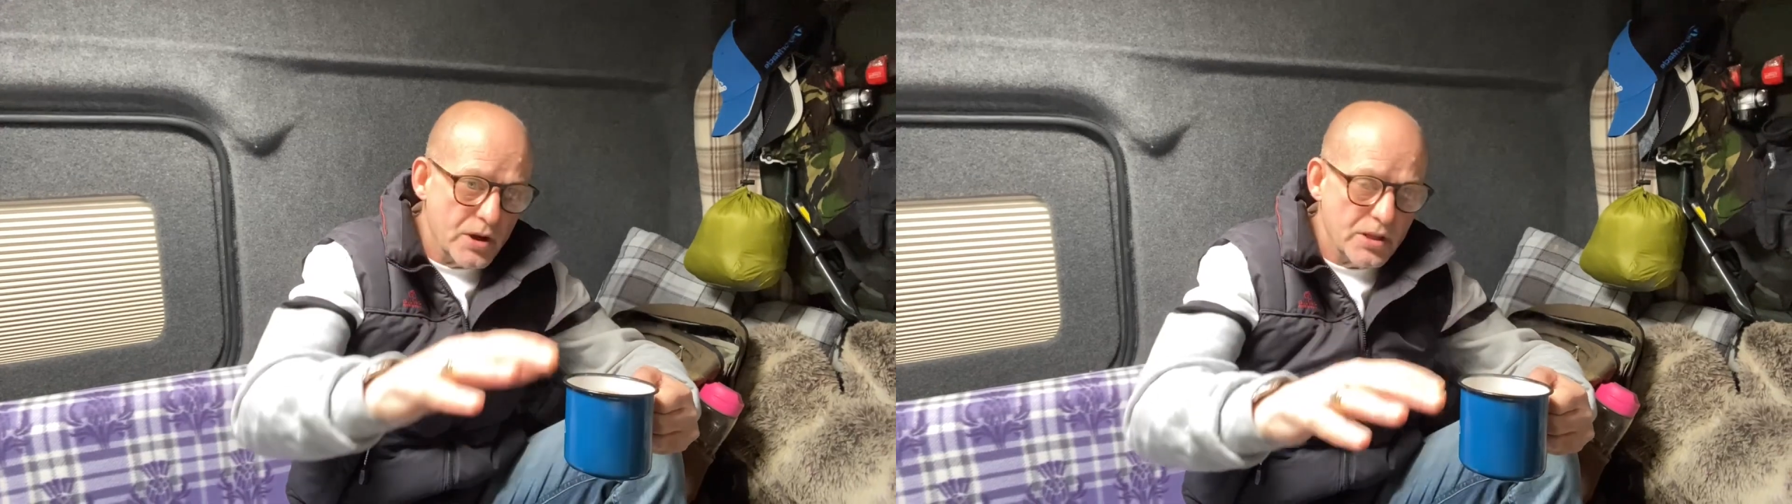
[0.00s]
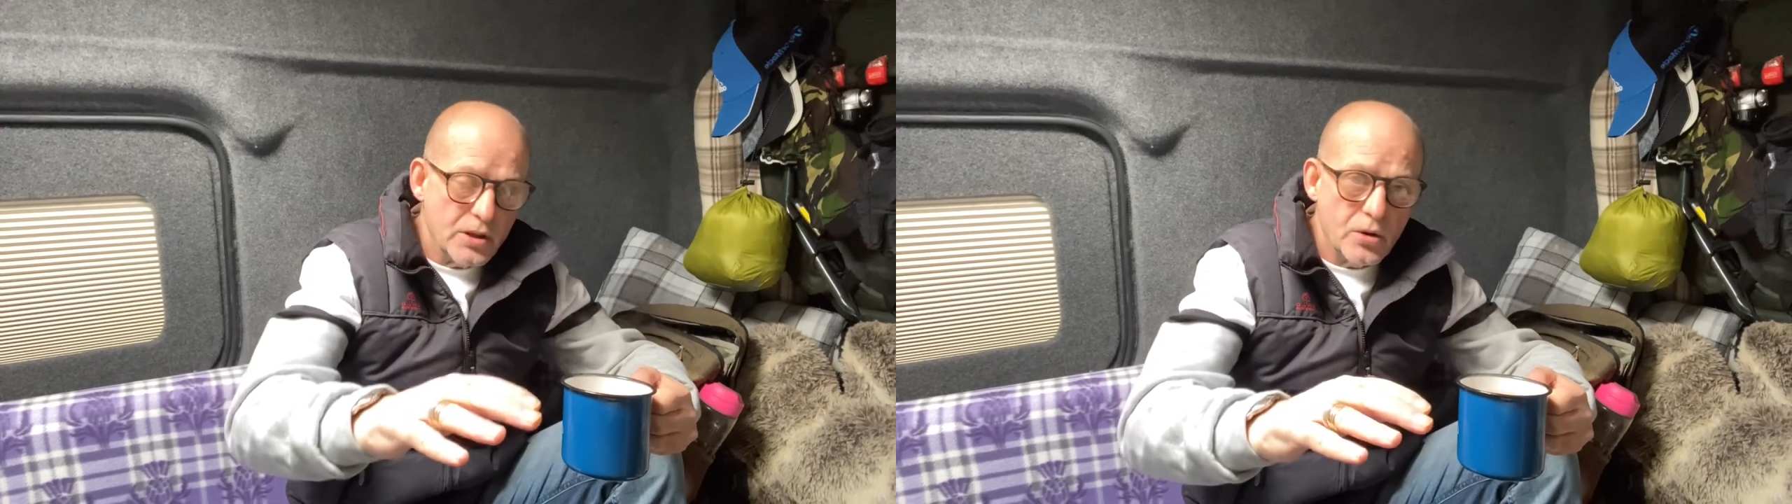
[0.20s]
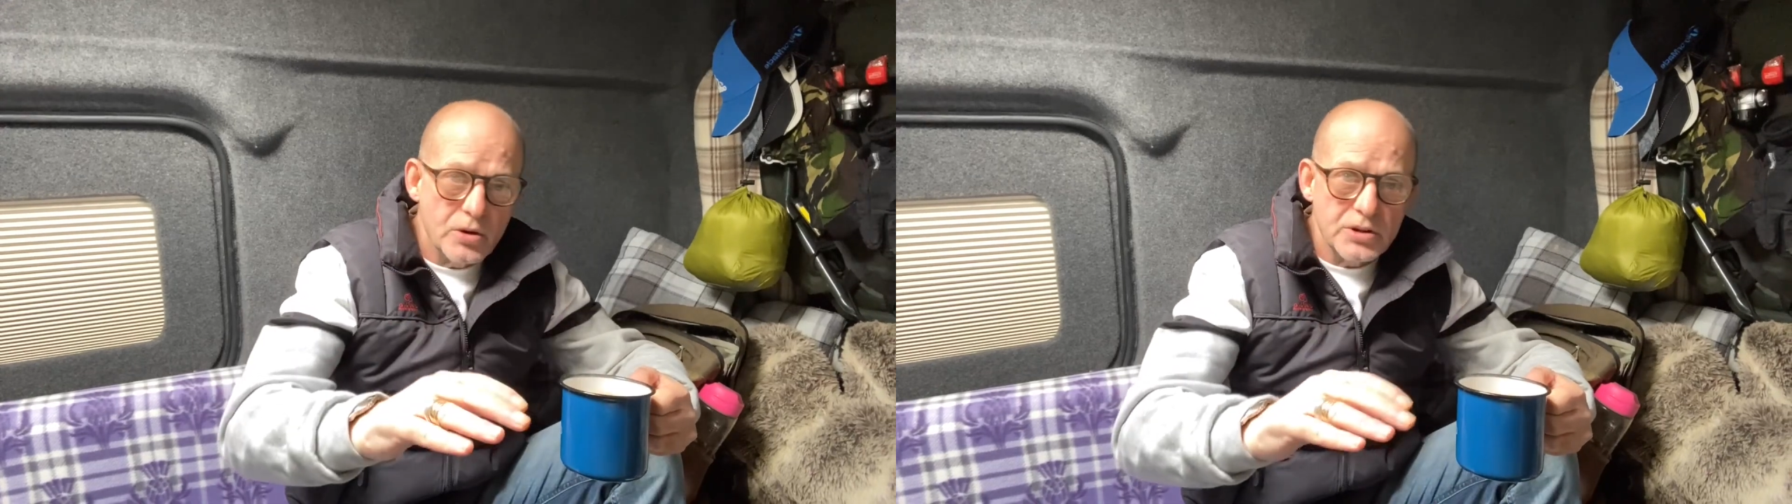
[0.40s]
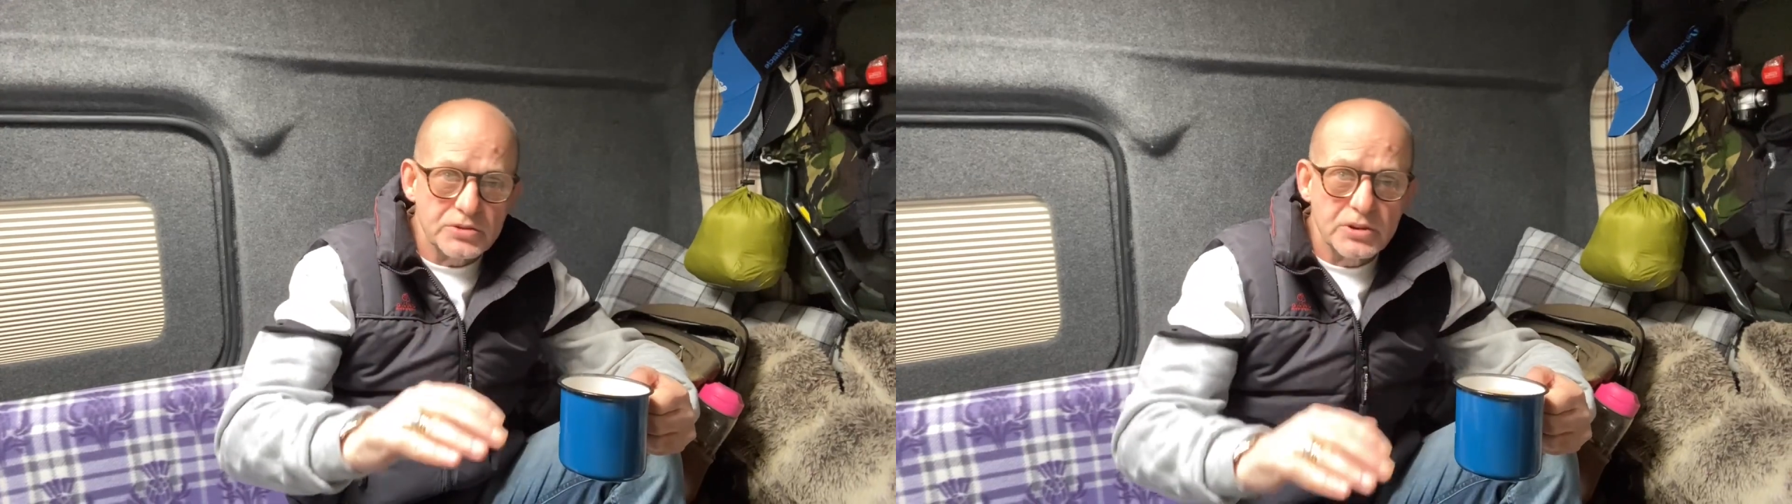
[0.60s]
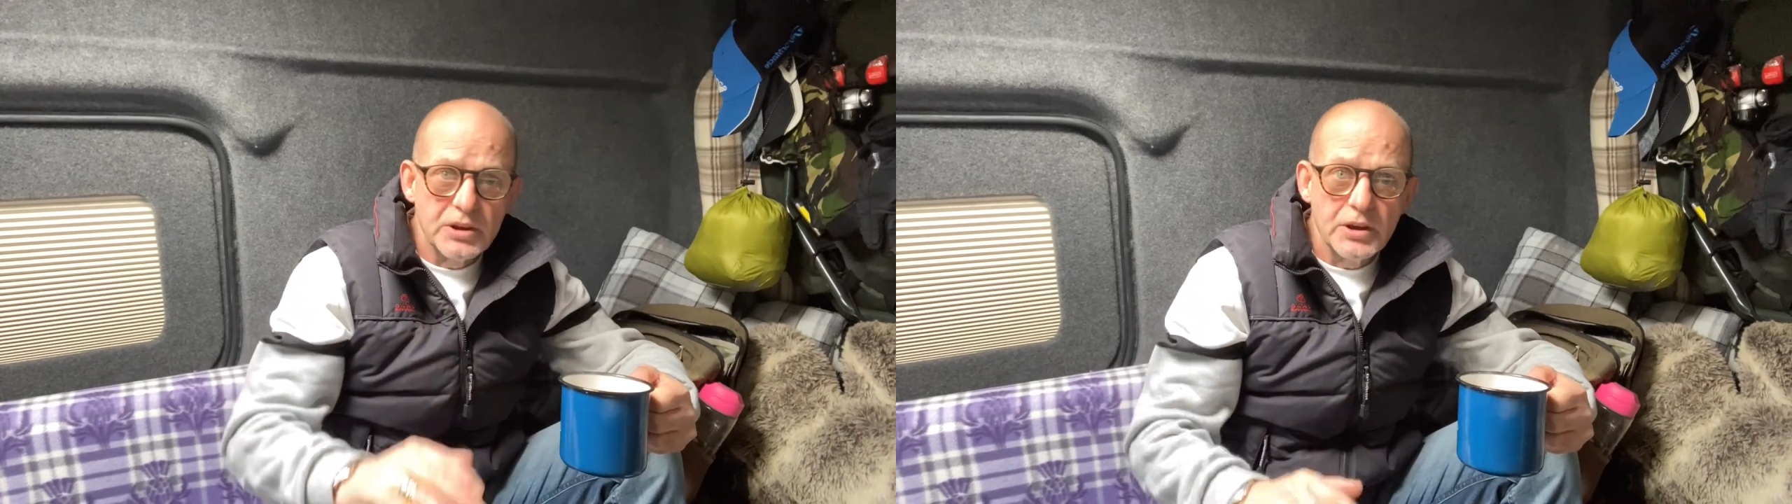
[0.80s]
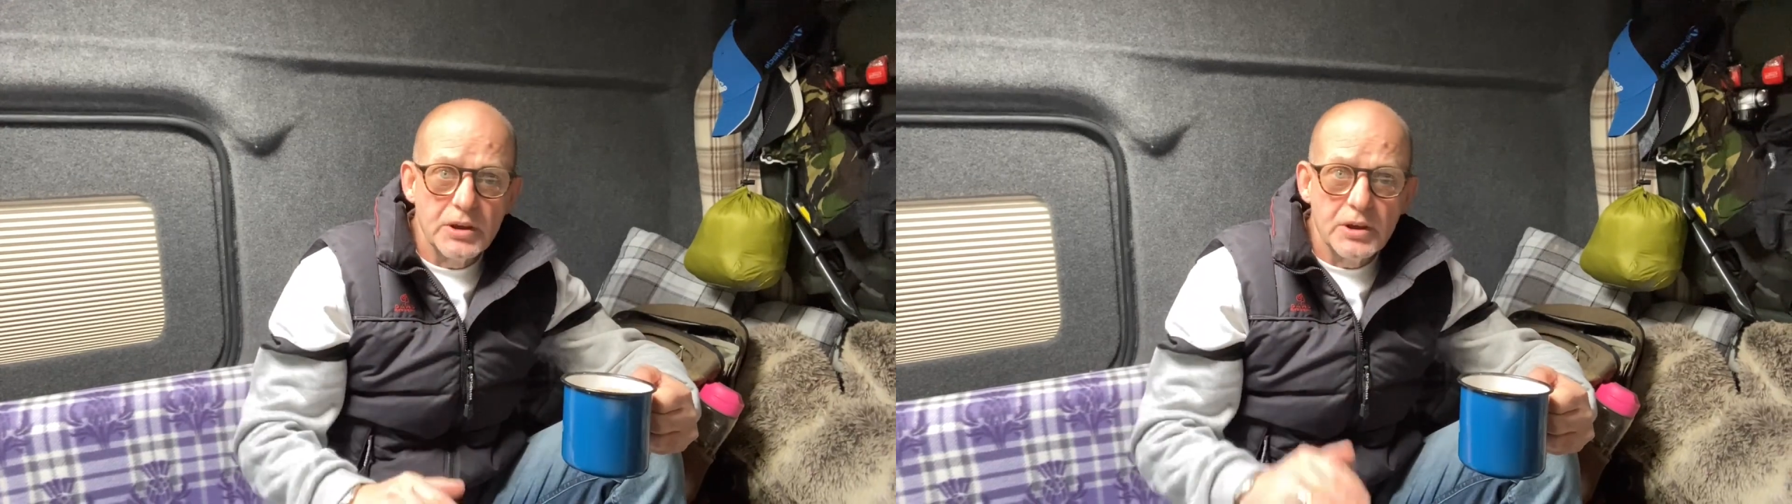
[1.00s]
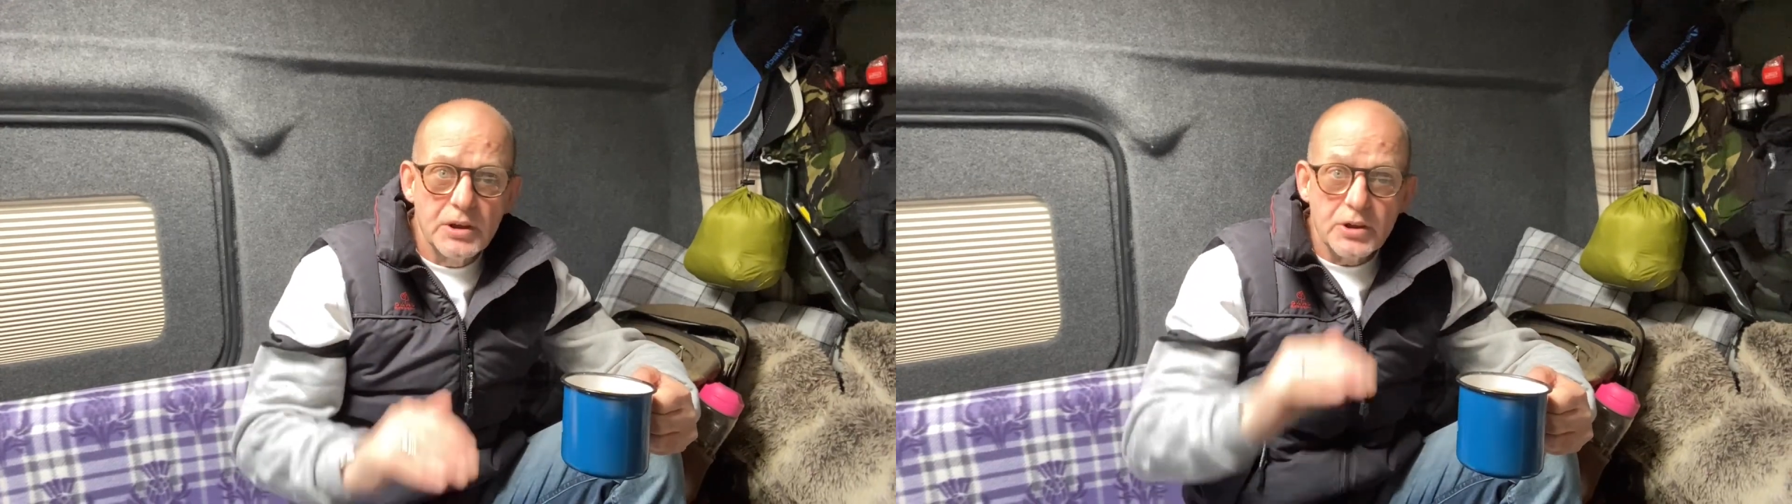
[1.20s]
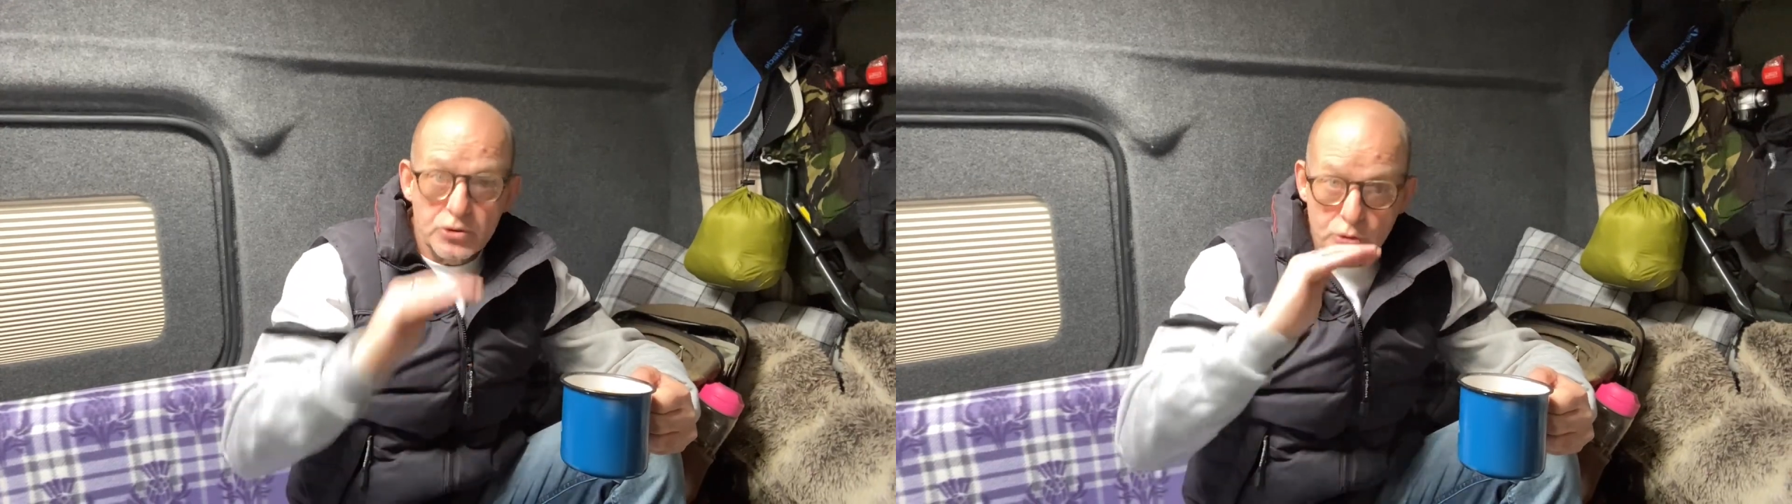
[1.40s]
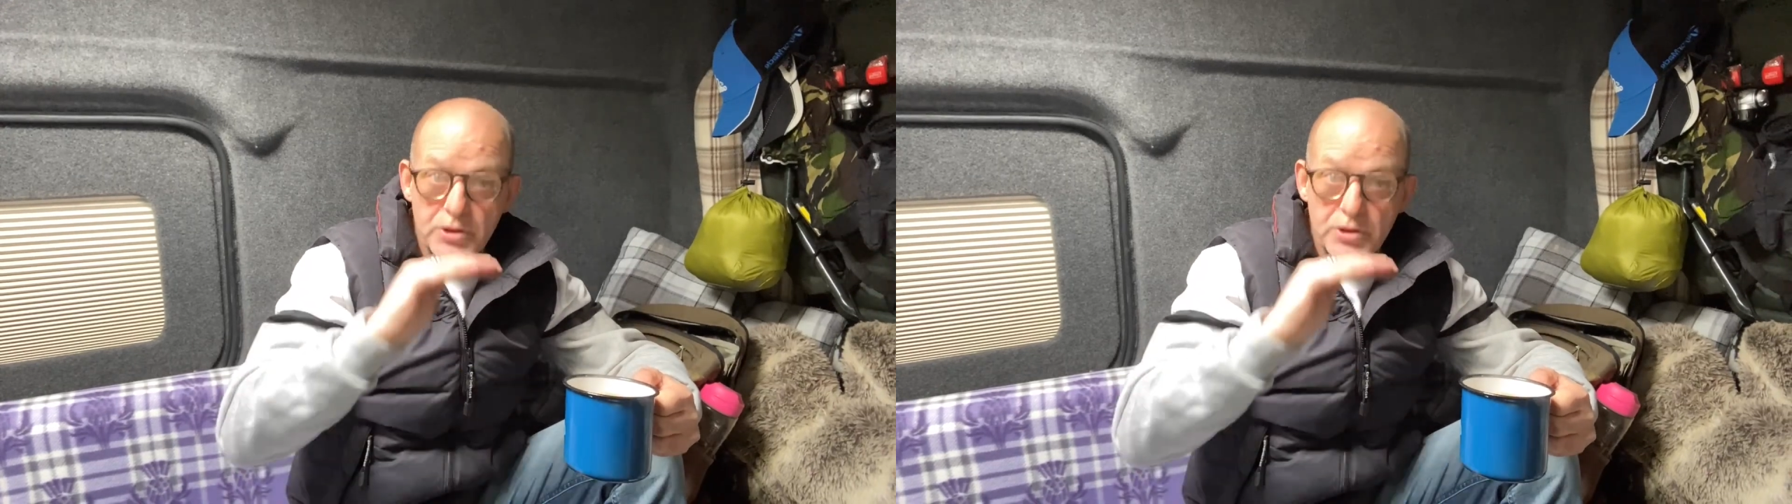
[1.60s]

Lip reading: at the lawyers so